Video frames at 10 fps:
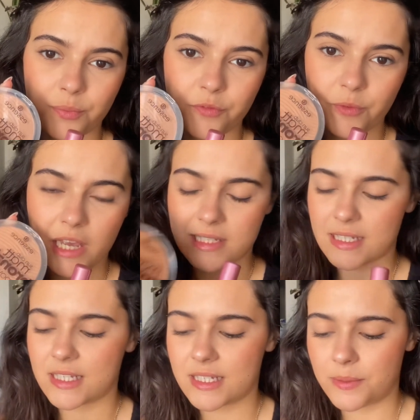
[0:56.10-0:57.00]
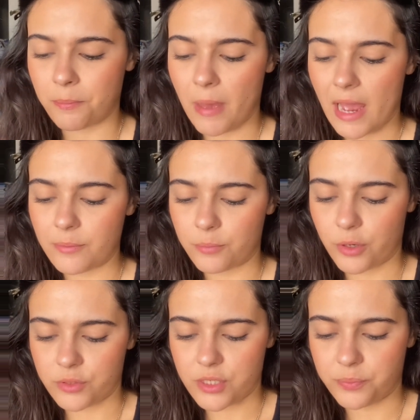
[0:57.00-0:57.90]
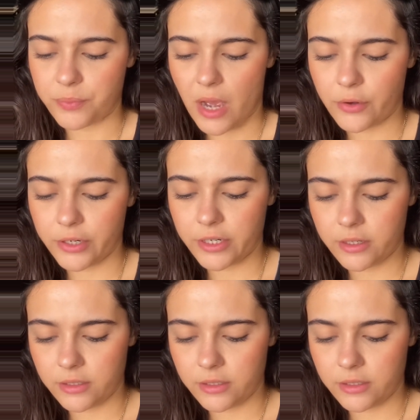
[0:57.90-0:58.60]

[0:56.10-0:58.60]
Essence Matte Bronzing Powder.